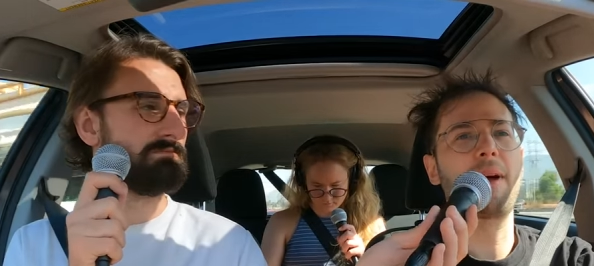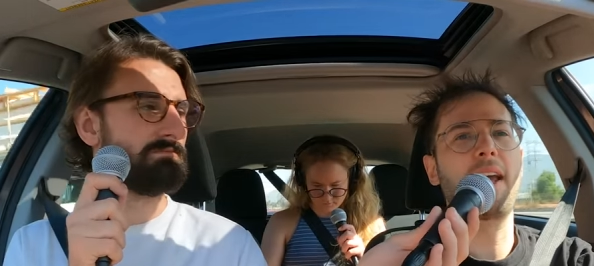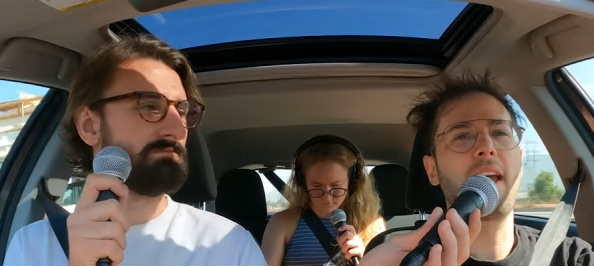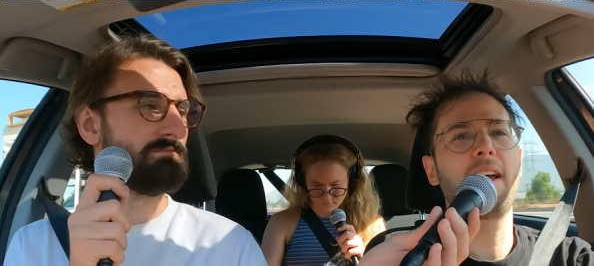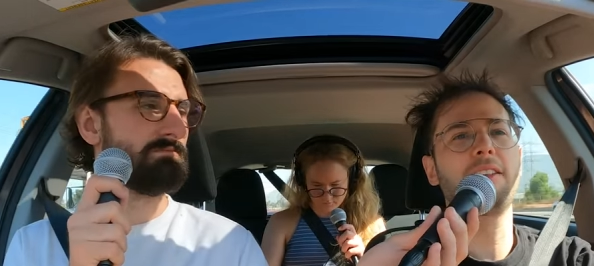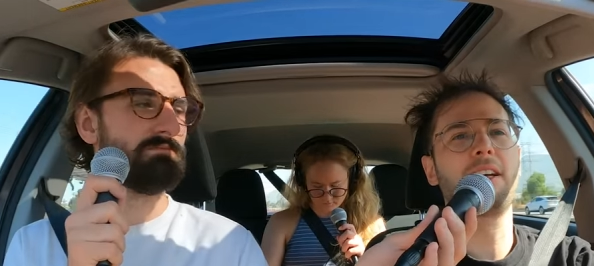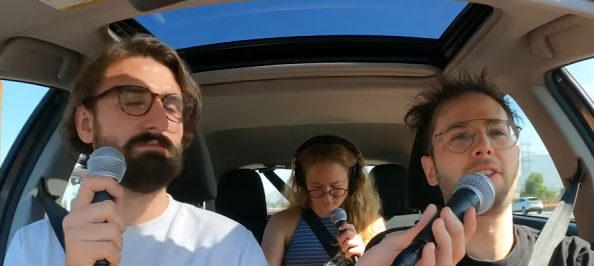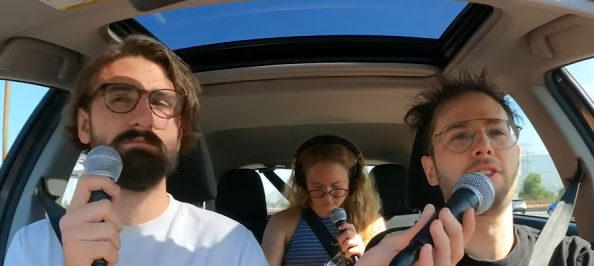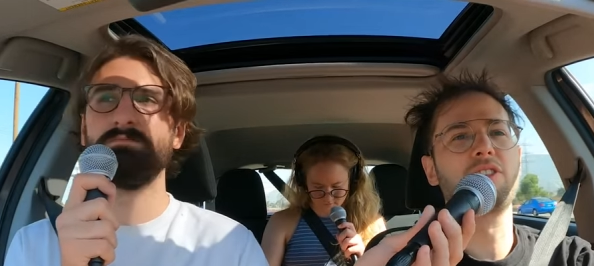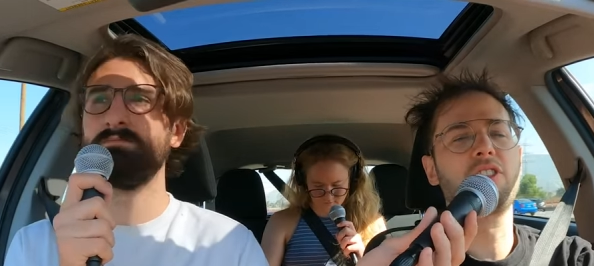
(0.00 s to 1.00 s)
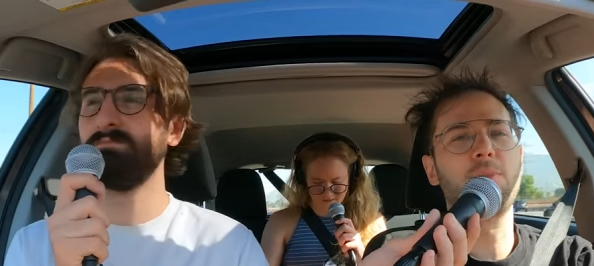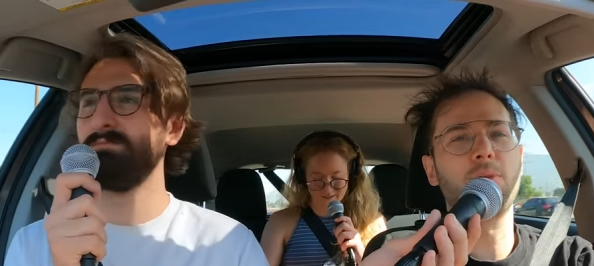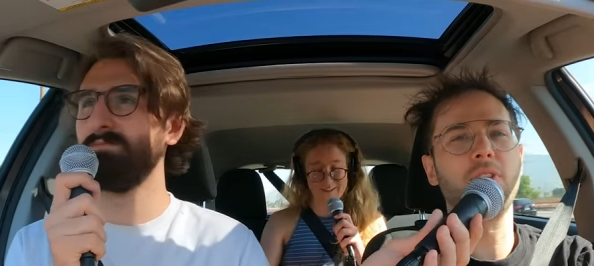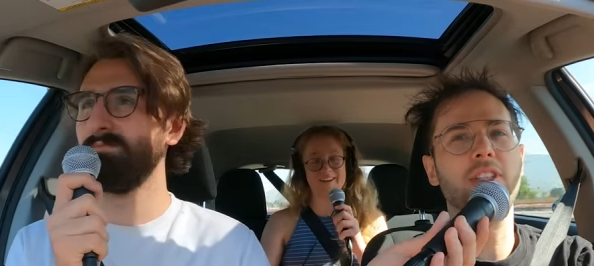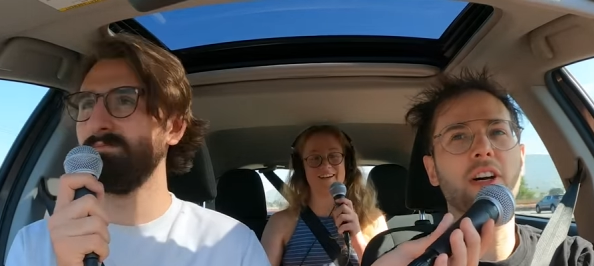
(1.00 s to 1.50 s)
Speaker 1: my hands on those
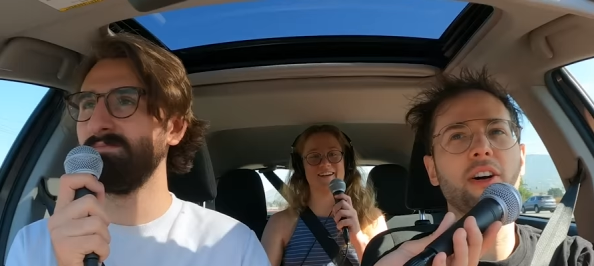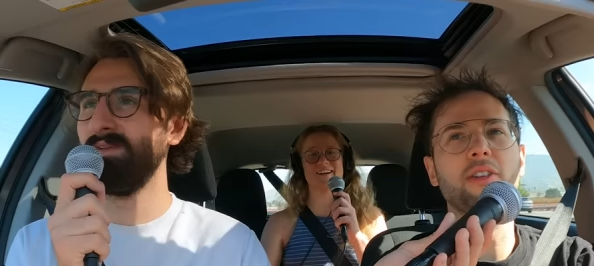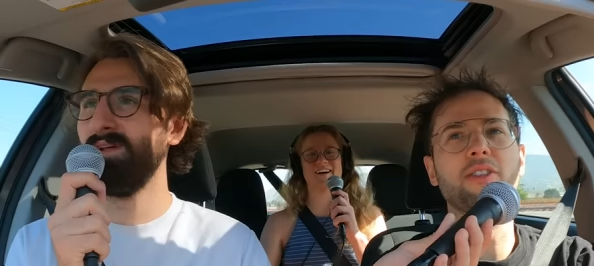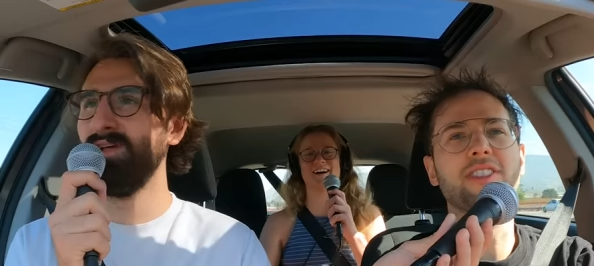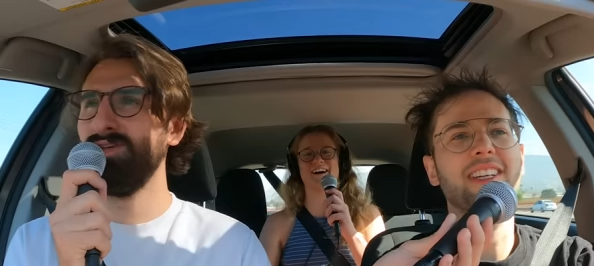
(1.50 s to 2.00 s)
slippery toes.